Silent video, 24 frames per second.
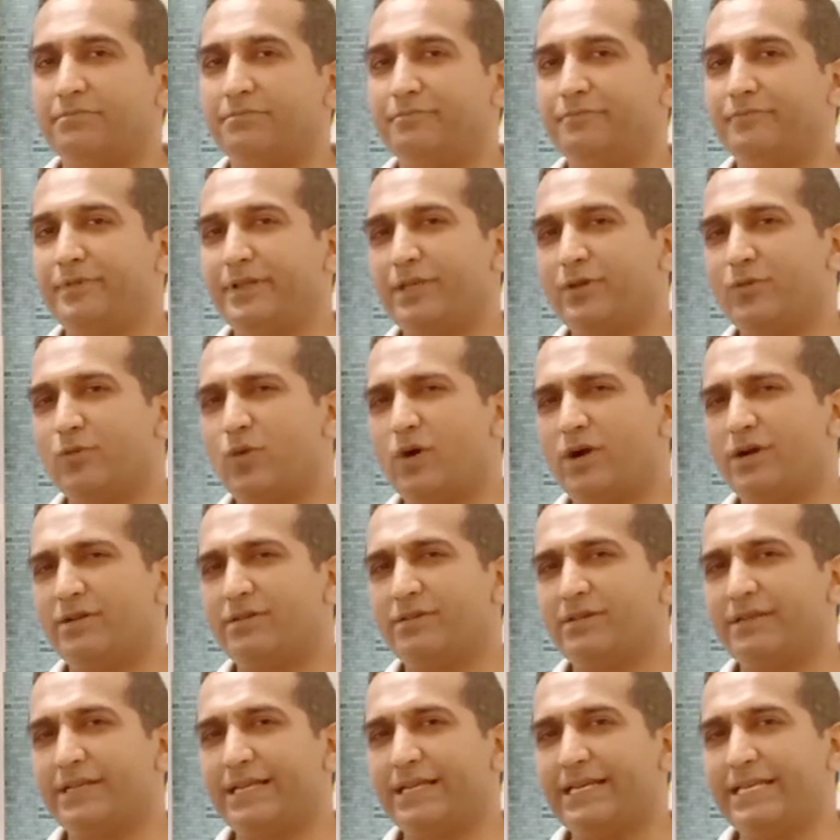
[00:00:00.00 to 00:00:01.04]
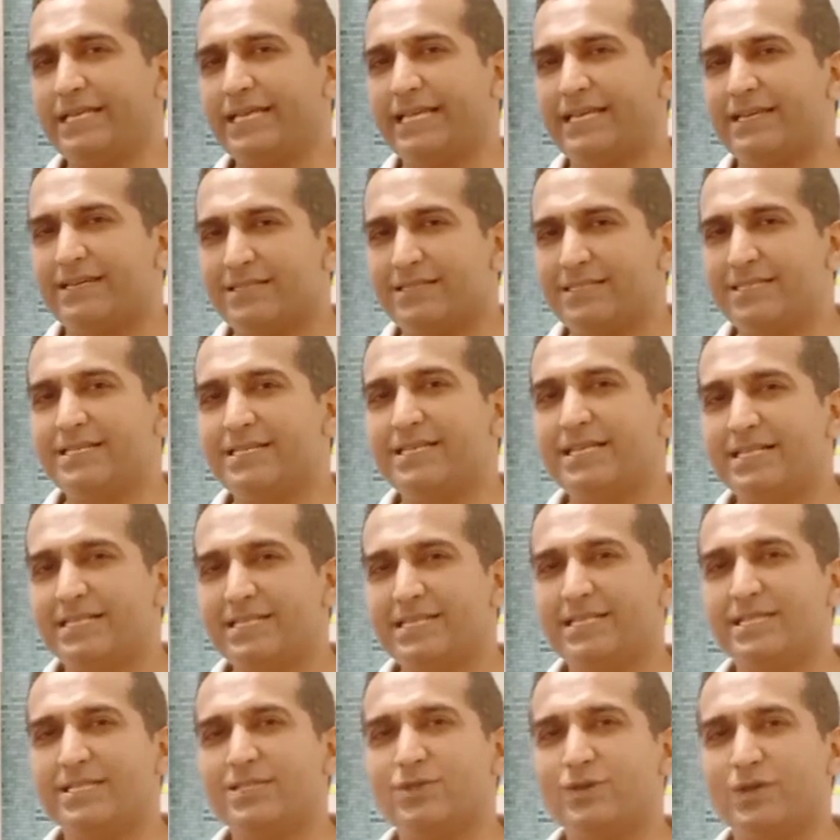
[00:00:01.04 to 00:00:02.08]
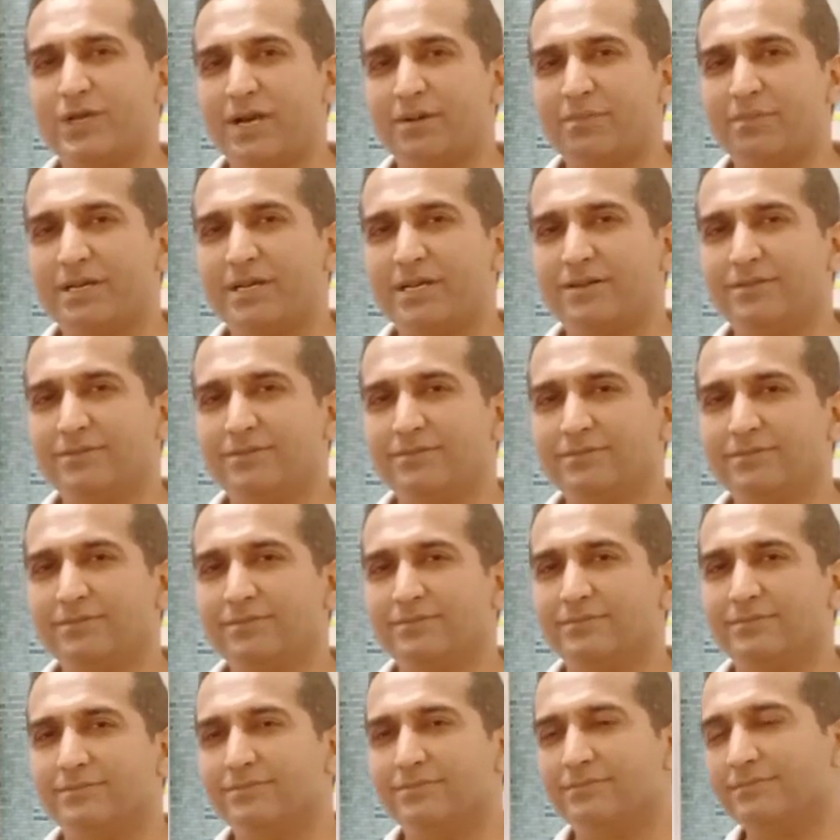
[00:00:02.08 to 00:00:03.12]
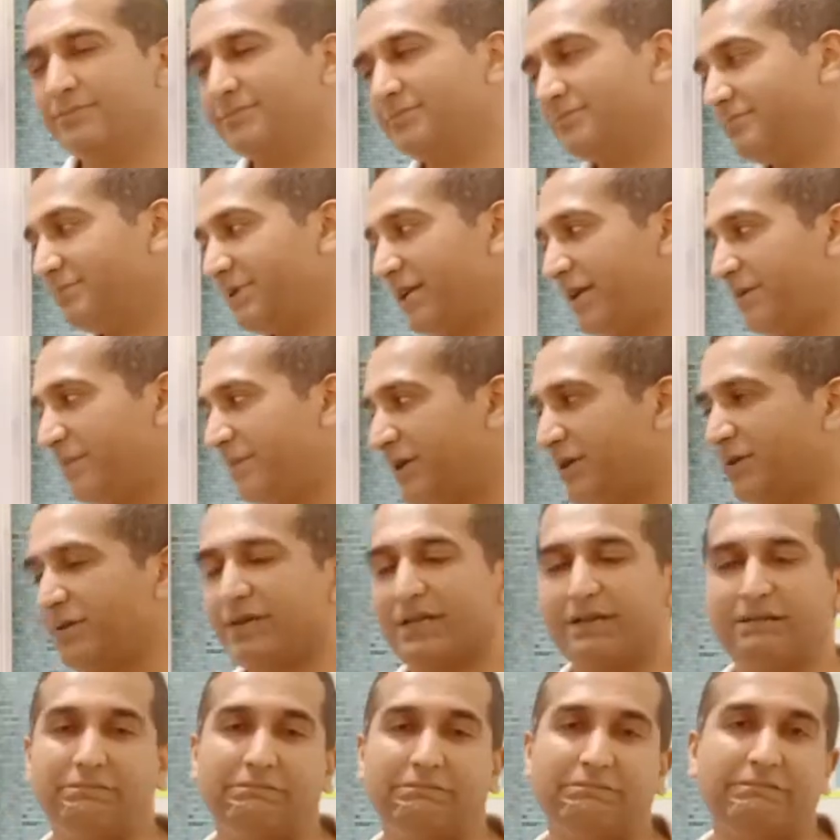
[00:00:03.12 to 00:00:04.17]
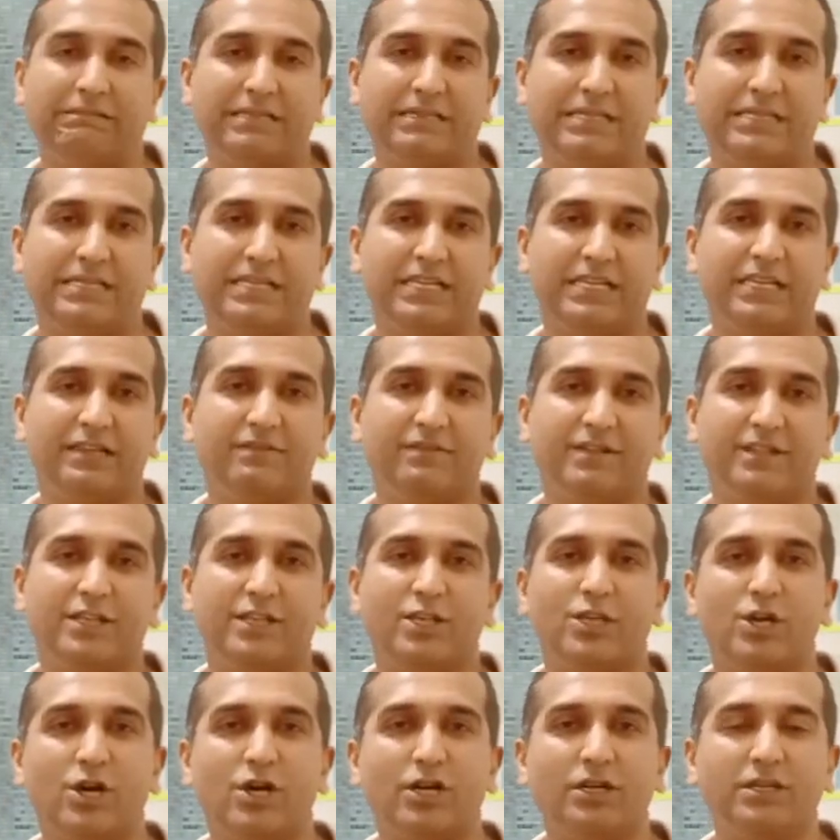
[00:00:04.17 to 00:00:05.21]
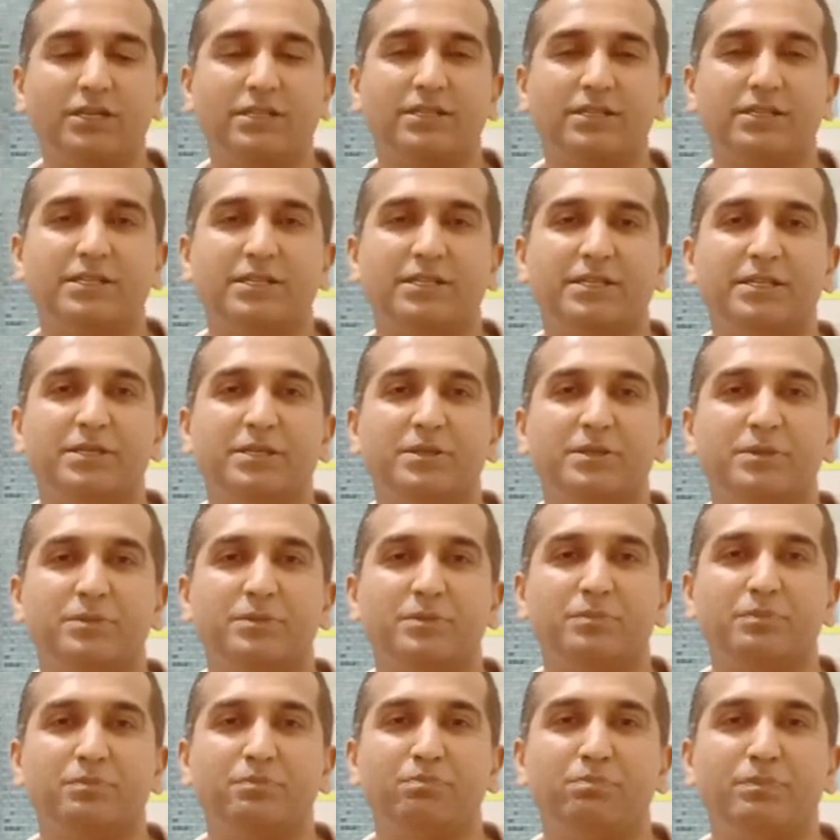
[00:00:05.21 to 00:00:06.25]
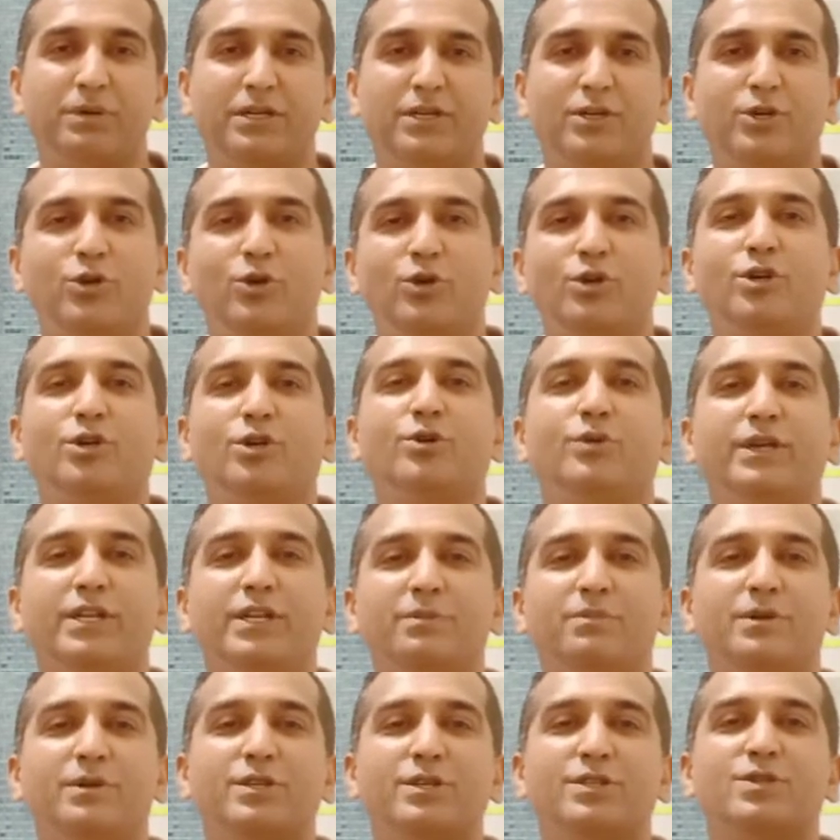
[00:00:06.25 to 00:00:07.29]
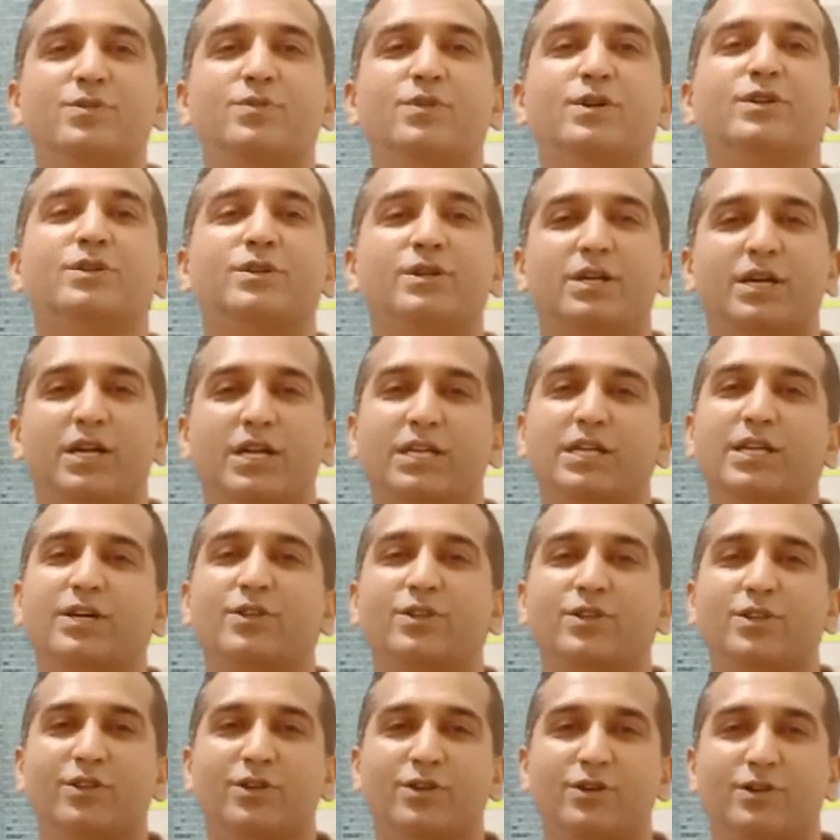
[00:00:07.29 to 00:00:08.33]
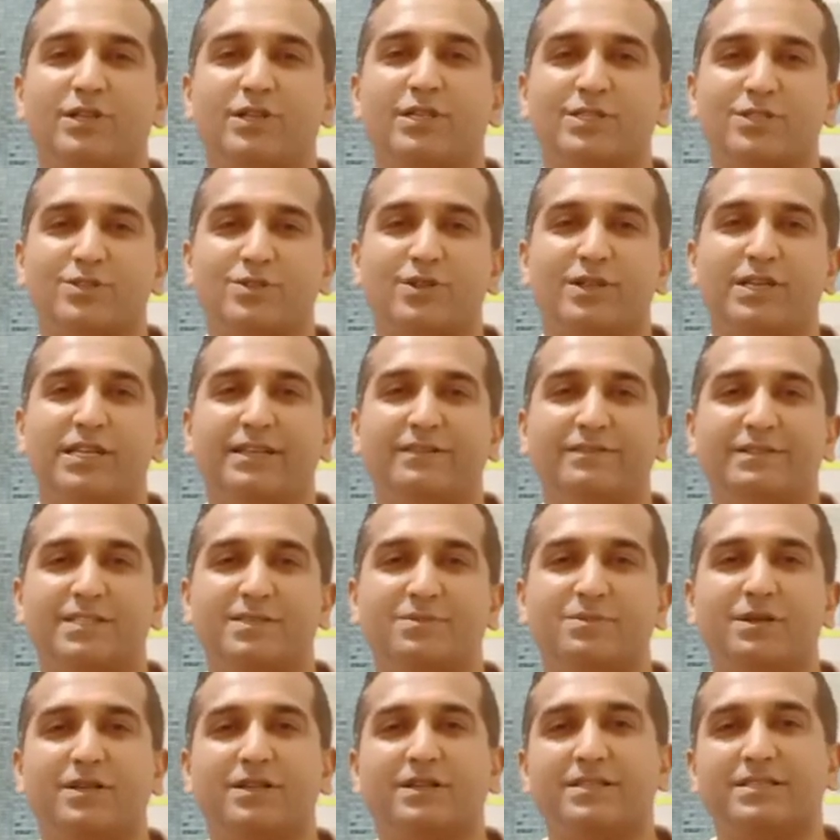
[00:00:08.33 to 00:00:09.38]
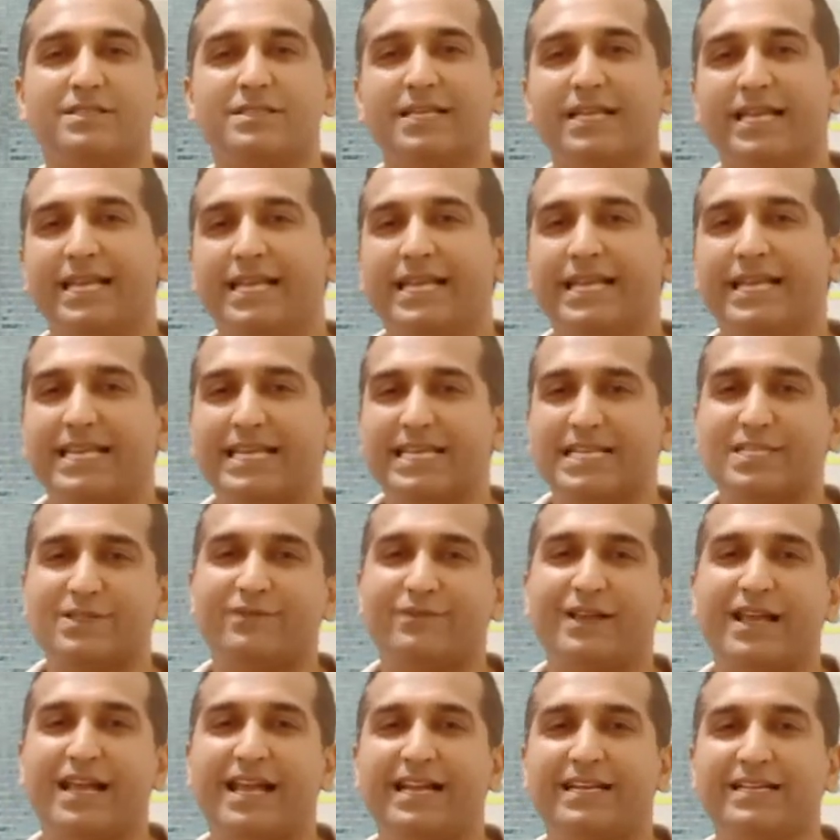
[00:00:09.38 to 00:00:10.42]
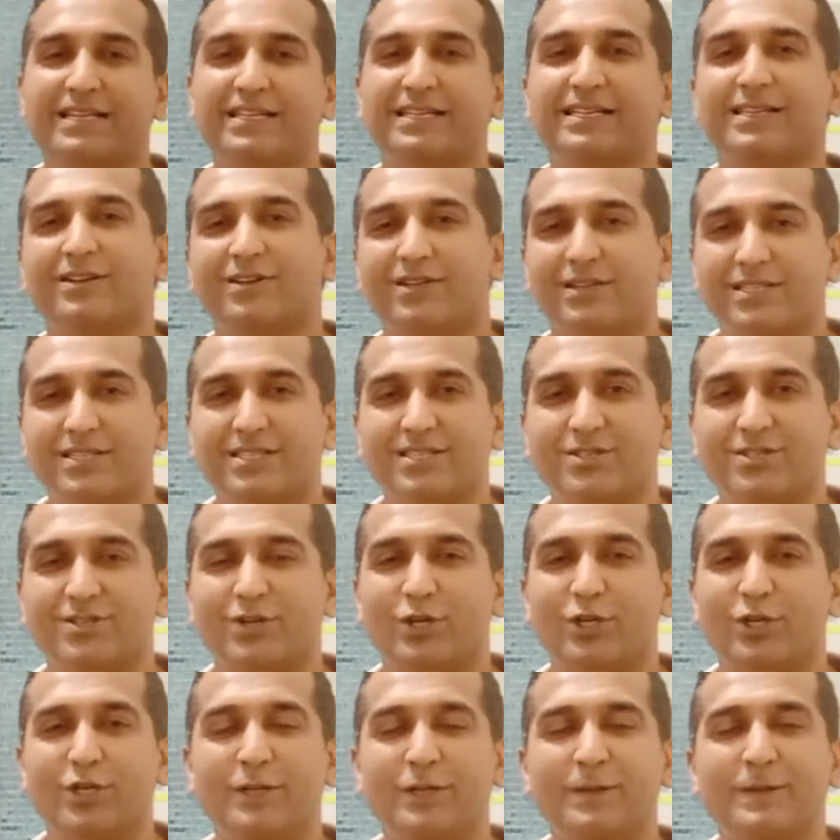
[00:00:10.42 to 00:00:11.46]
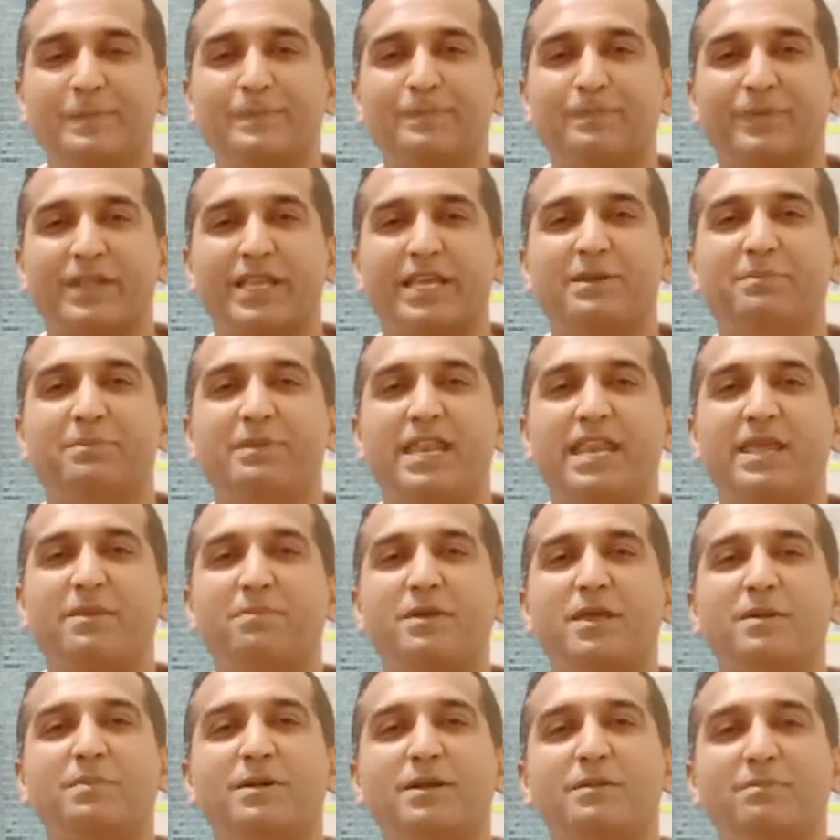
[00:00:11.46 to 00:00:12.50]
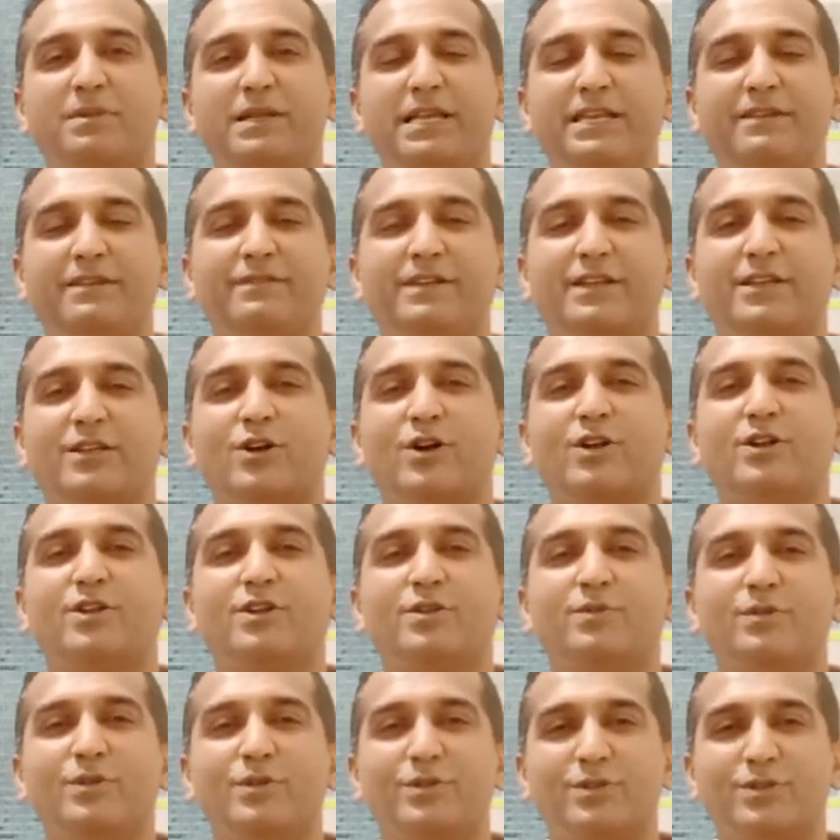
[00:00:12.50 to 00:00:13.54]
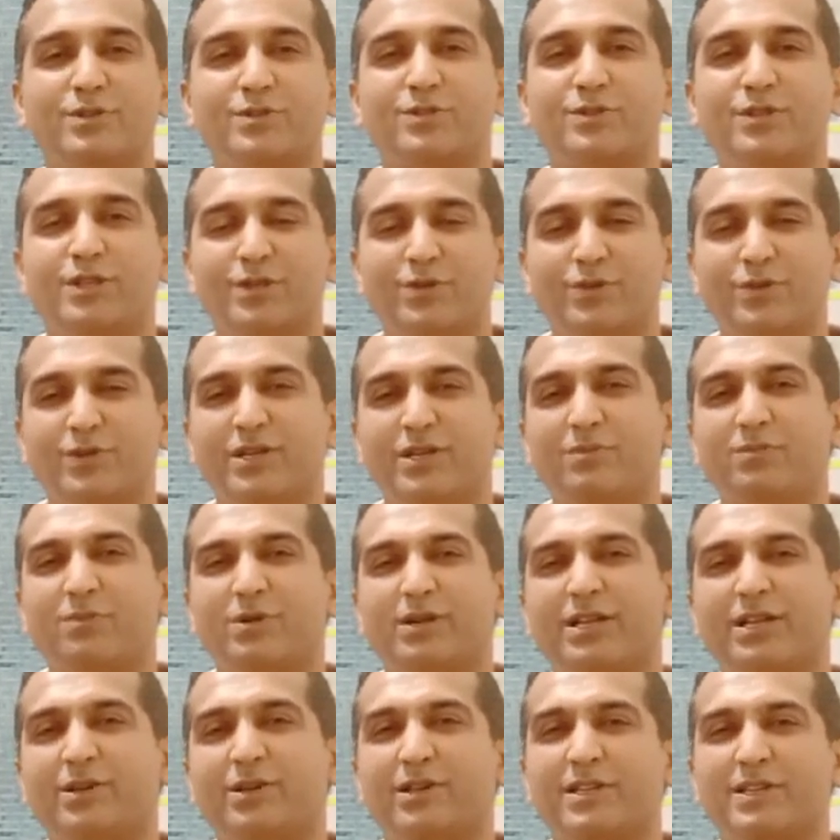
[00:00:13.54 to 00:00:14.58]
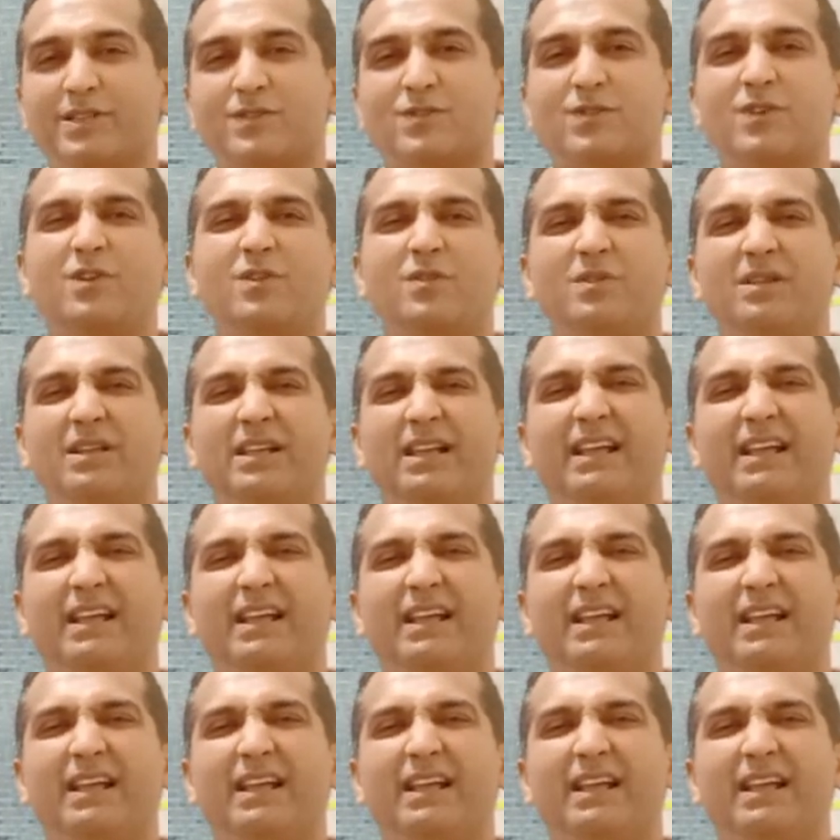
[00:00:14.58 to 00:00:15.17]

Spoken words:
When you want really energy densities to come down, maybe you can take away the yolk. But don't do it because you want to cut down on your cholesterol levels, because it has fat and cholesterol, and many people believe it contributes to the total body cholesterol.